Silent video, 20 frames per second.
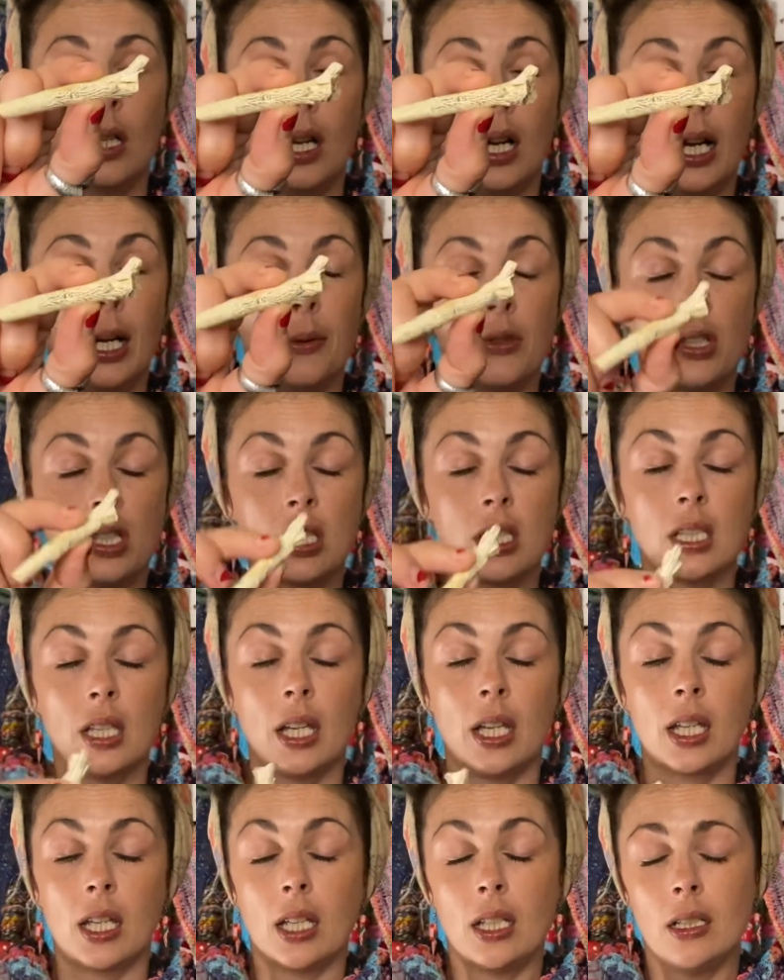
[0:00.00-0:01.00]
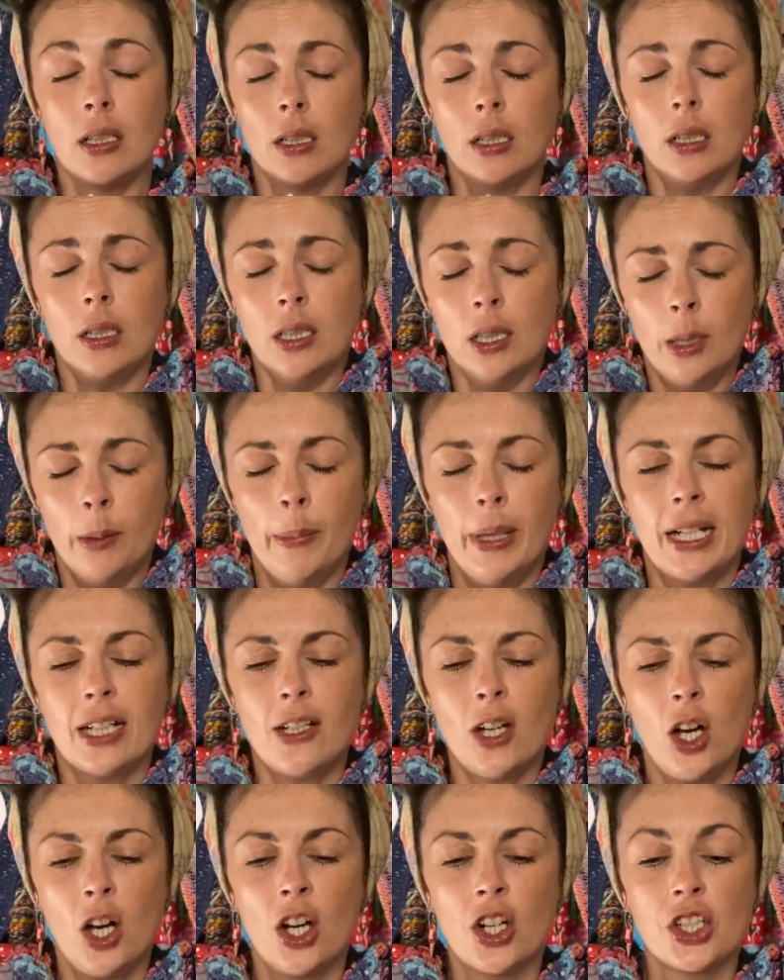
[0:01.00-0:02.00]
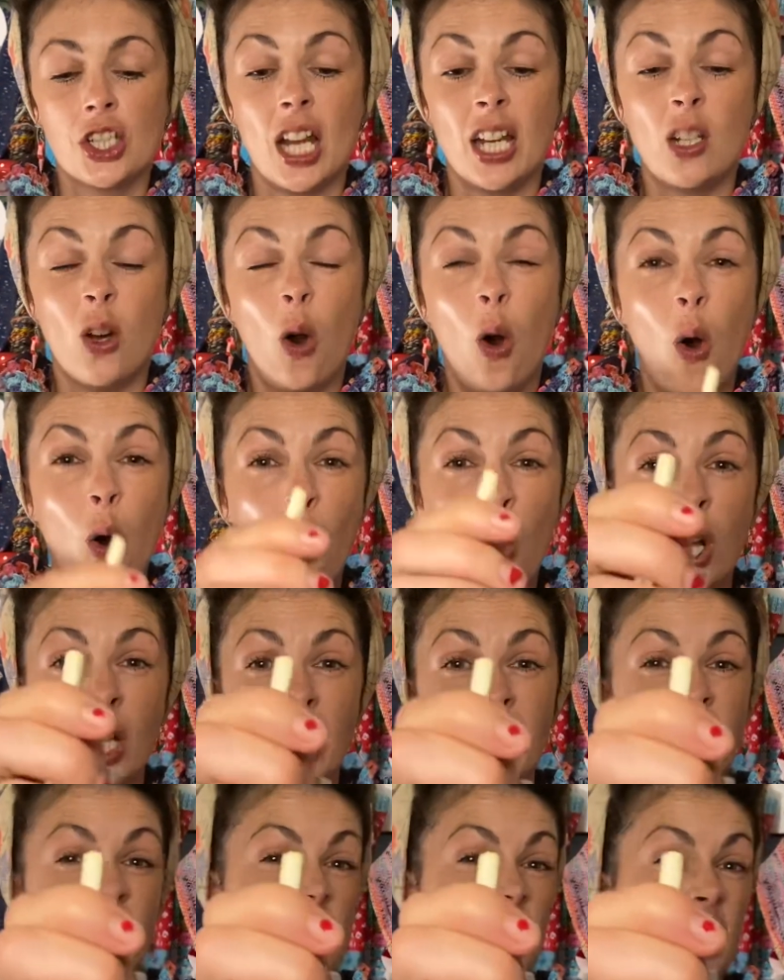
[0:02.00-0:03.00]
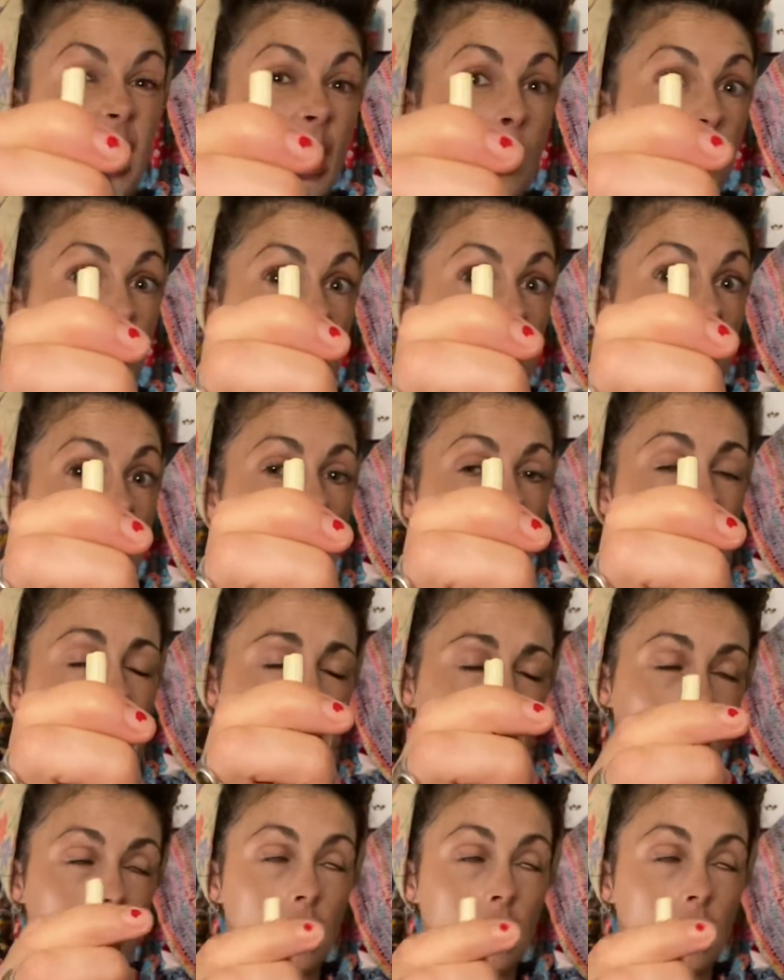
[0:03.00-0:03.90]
I was just like, oh my gosh. And all I could see was this much.